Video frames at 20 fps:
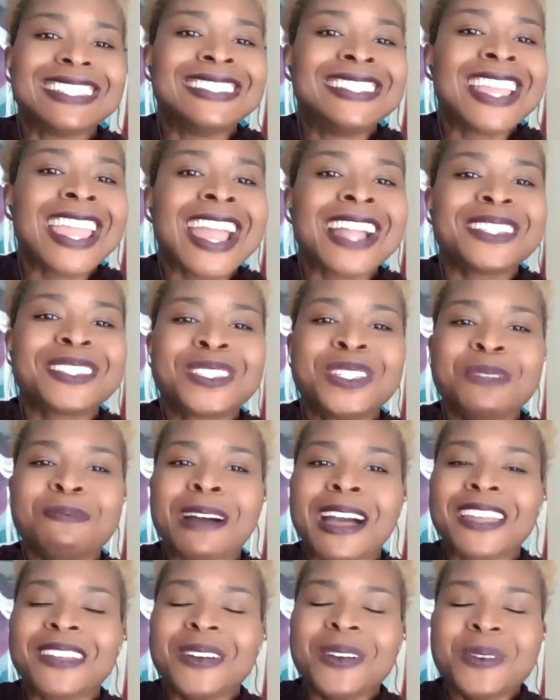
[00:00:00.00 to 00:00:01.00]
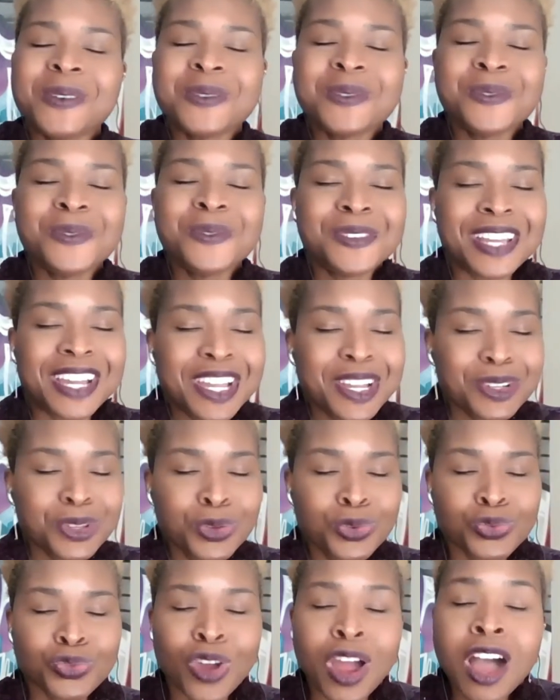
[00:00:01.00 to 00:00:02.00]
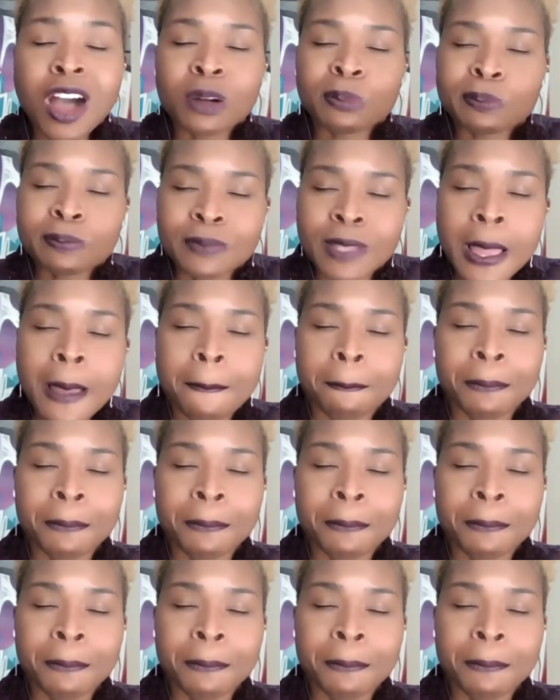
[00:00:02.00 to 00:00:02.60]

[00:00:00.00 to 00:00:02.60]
dance to my own drum,